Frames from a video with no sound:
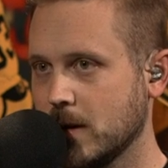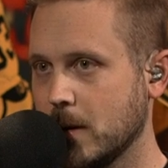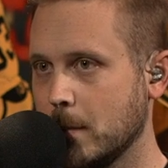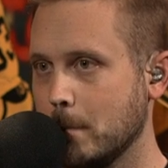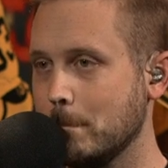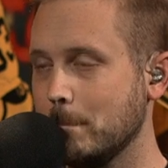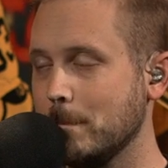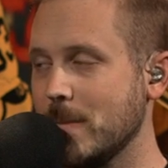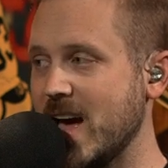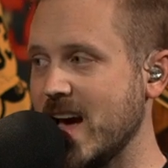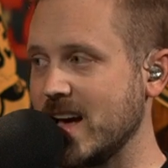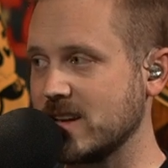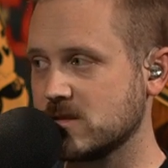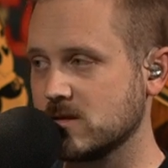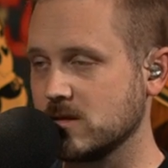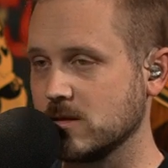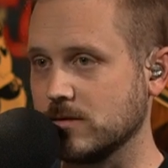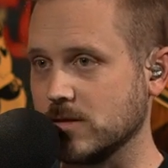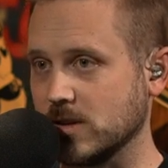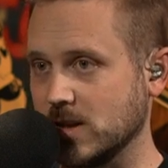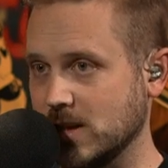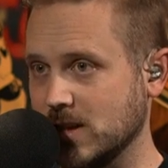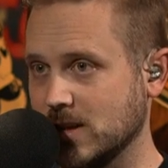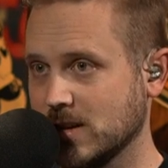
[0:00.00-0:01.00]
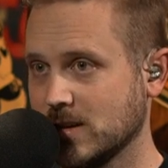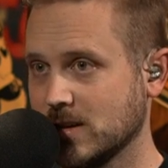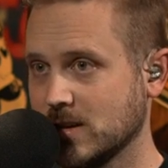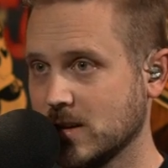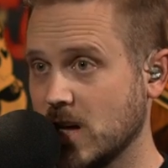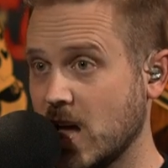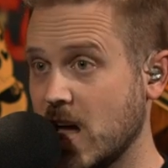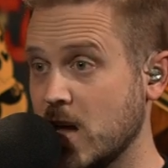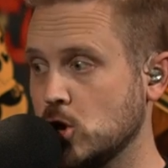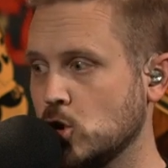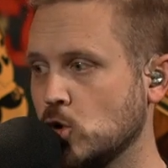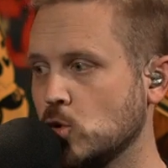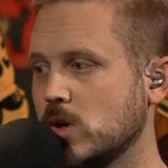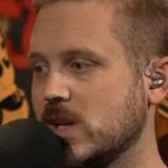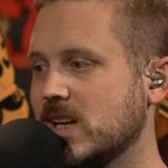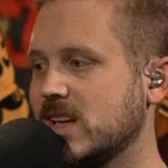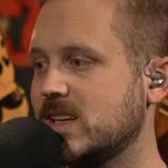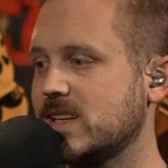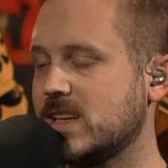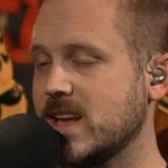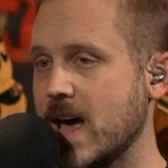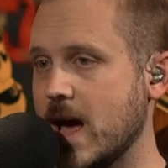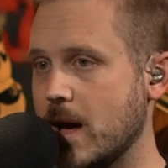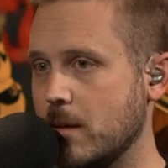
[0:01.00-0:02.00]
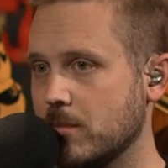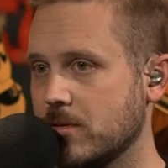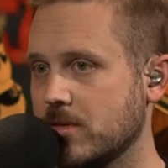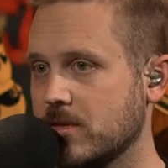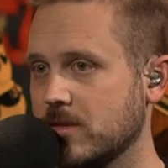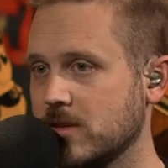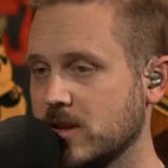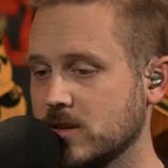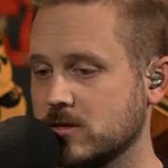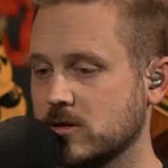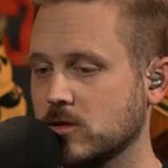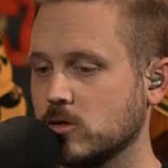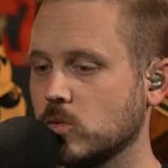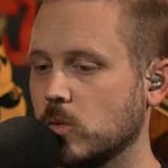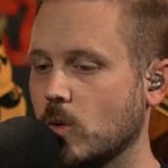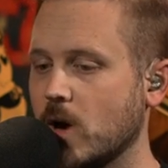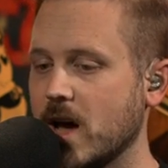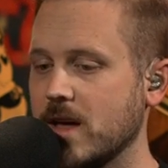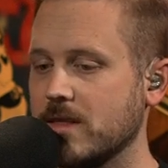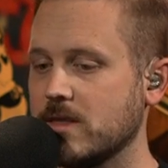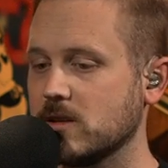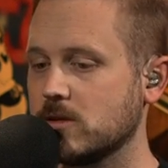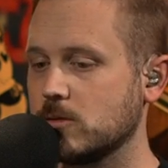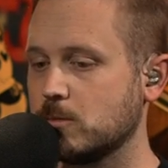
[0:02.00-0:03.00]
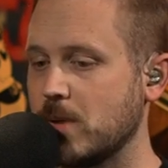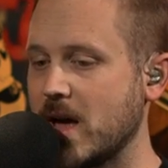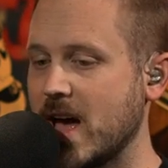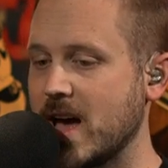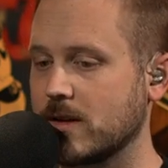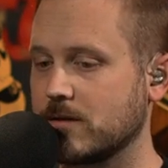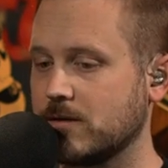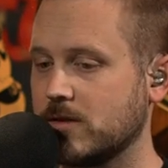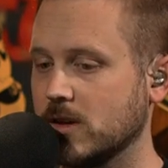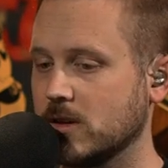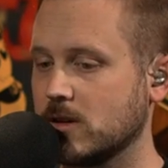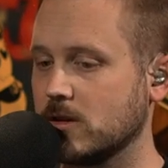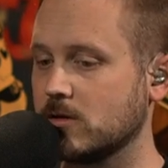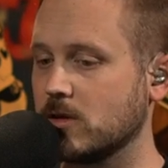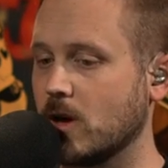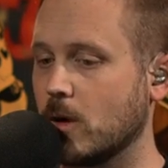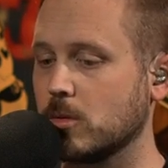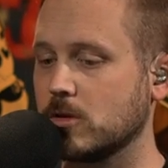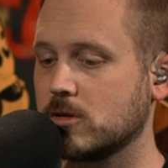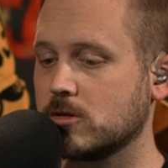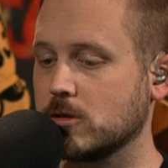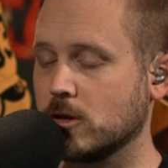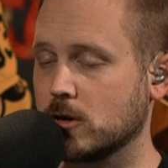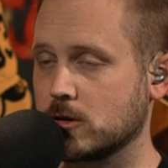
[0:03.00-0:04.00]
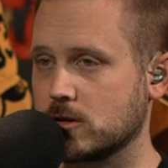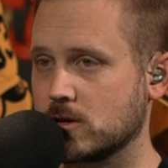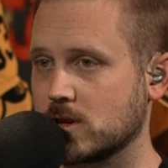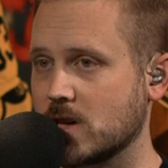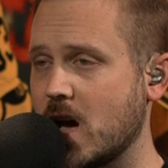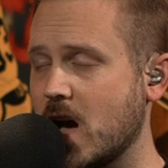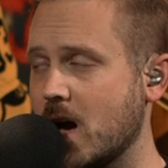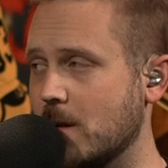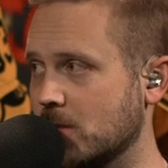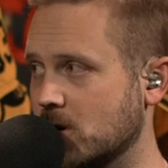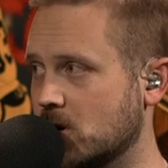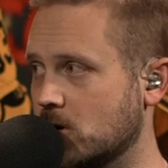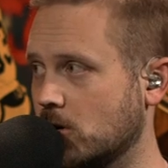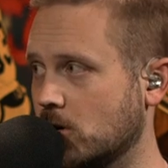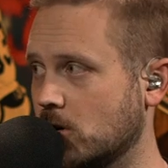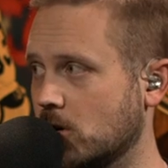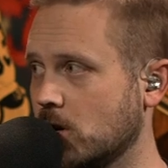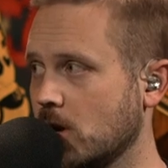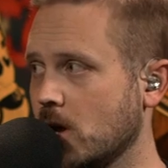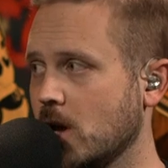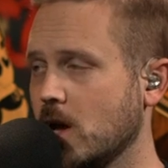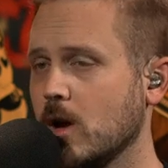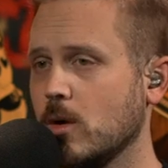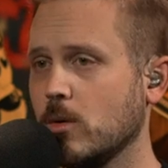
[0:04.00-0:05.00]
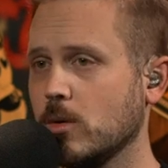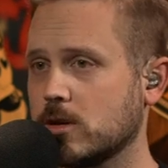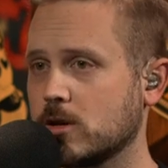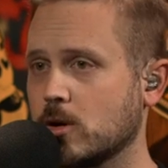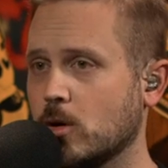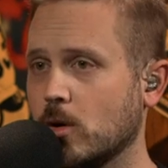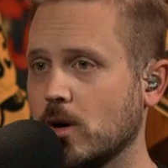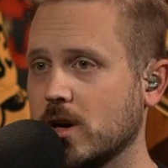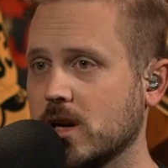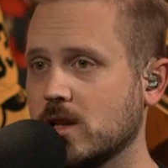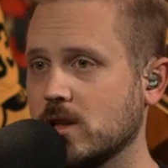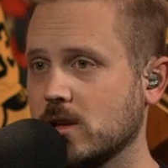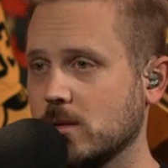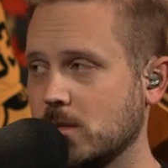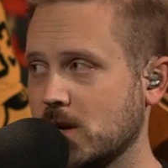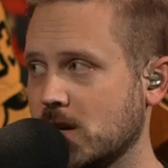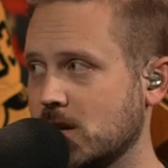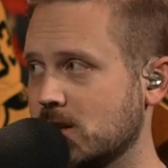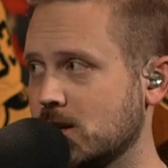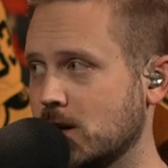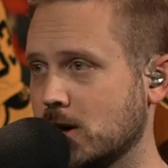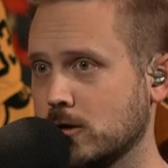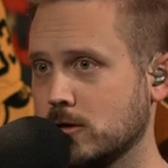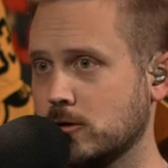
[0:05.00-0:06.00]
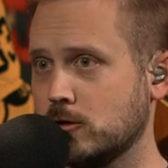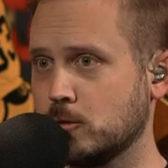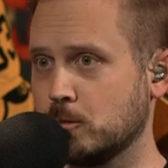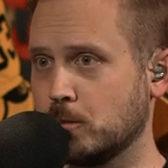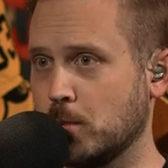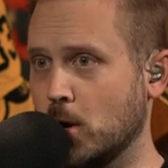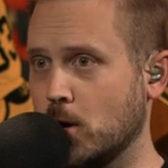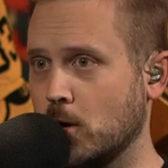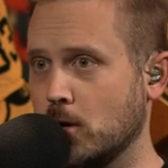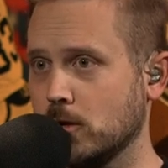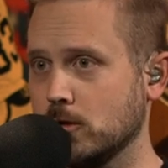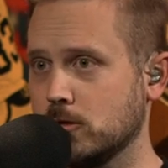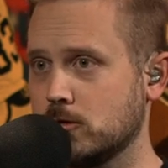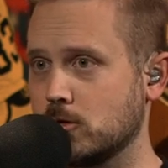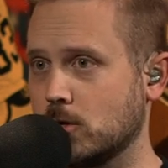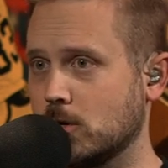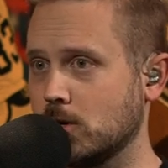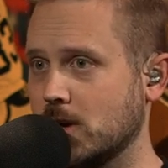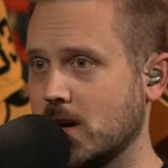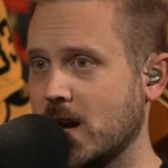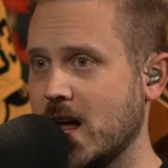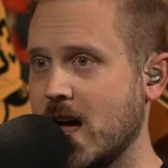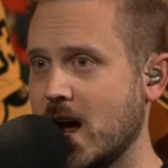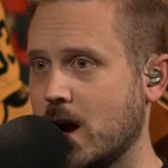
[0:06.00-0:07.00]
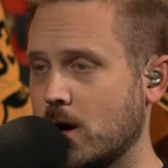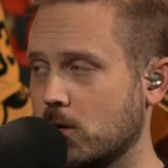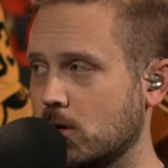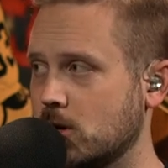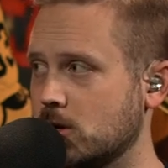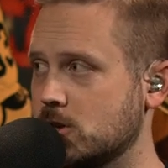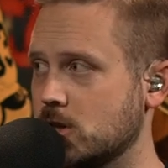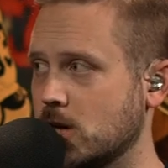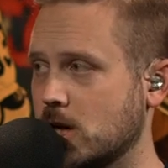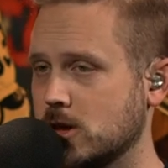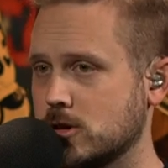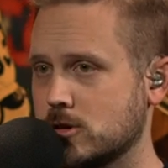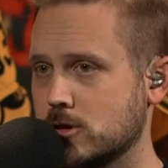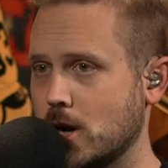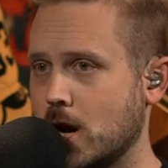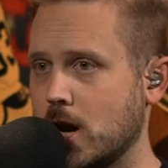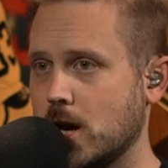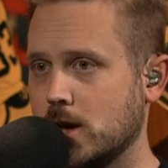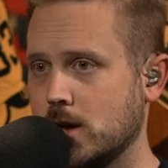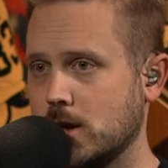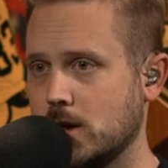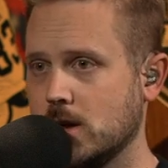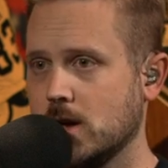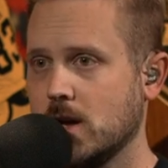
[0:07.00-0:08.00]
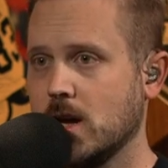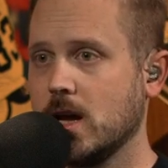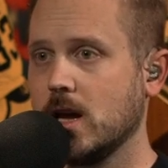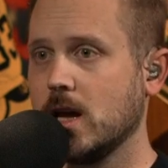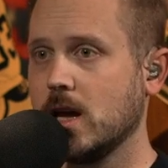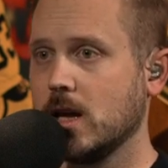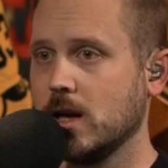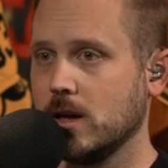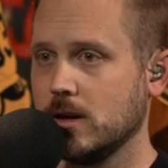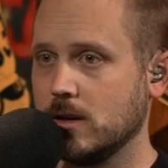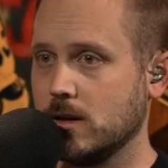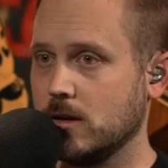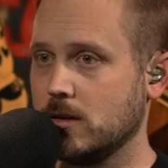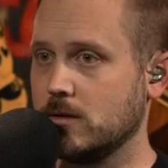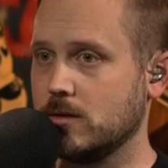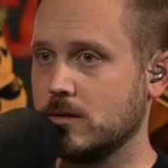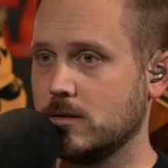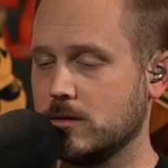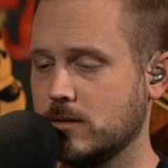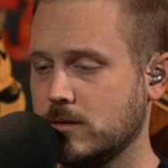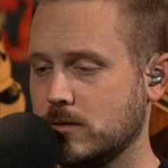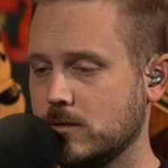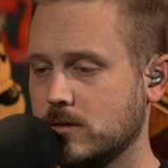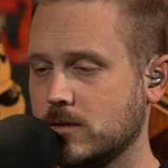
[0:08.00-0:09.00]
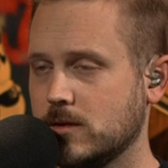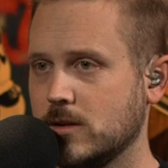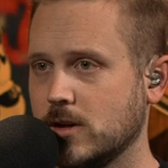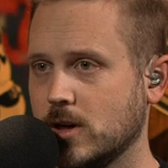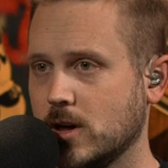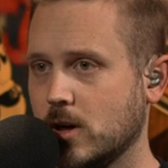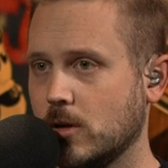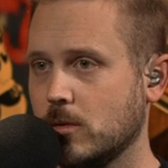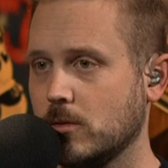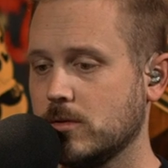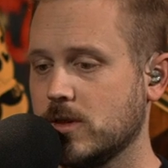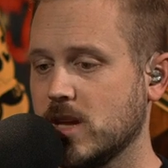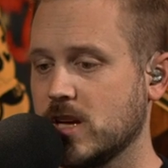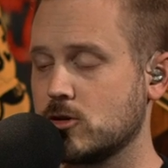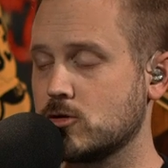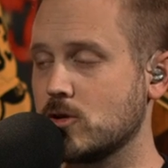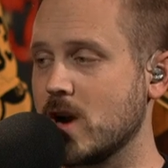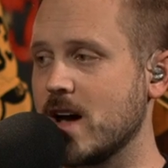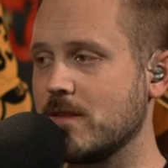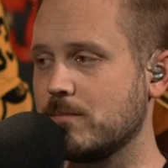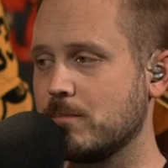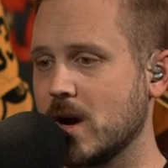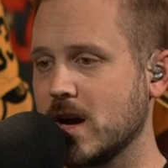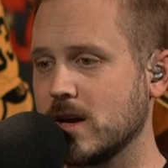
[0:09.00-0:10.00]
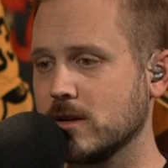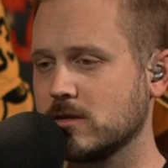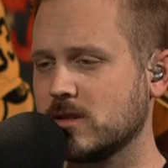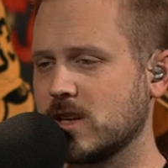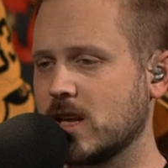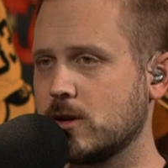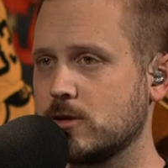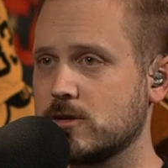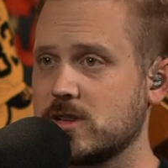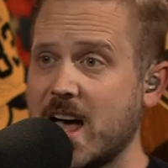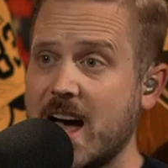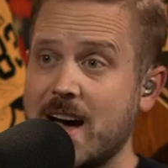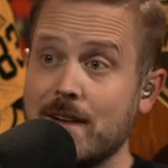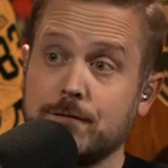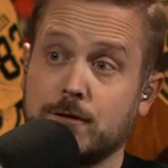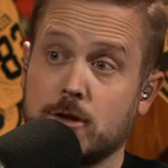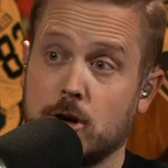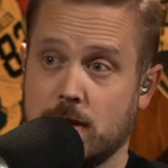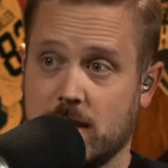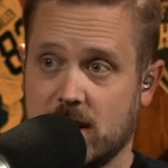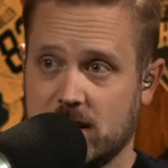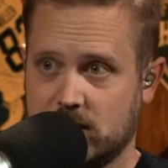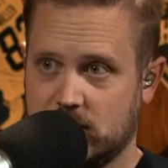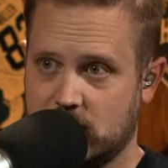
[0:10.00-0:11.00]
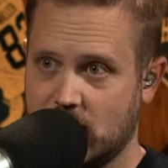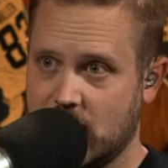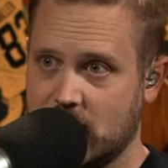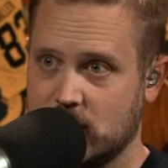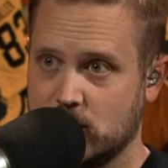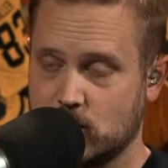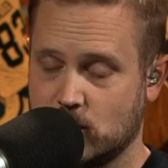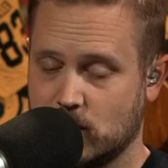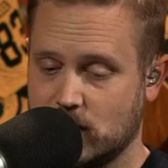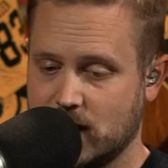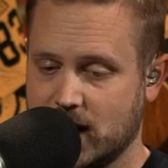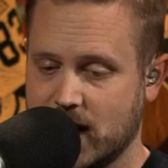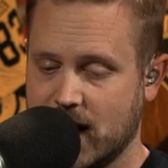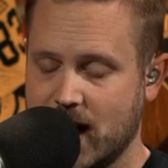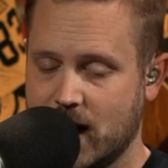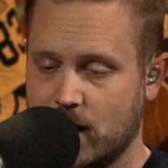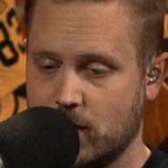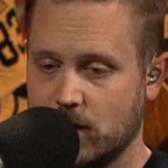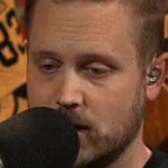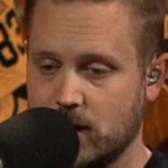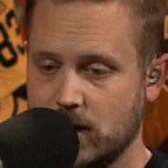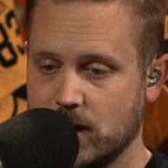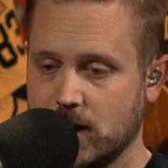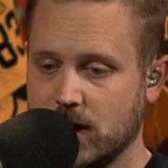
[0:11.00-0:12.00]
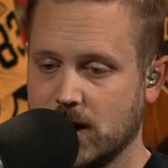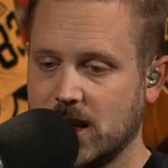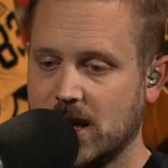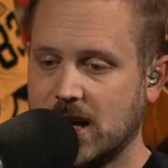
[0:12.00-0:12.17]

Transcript: massively and you need depth. This is why this backfield has always looked comical with Corey Clement, Darren Sproles, Jordan right. Howard, J.J. Uh, you know, they draft Miles Sanders after they sign Jordan Howard.